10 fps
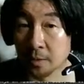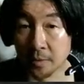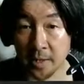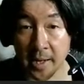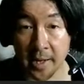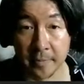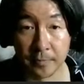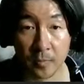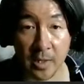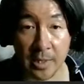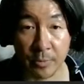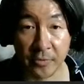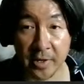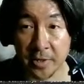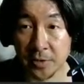that I
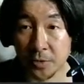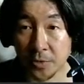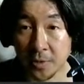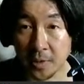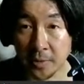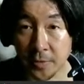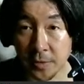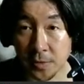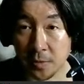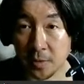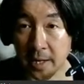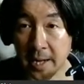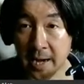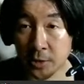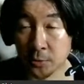provided to it, and this is, I
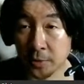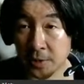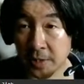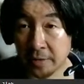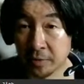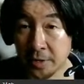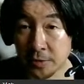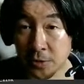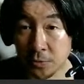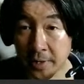actually saved it into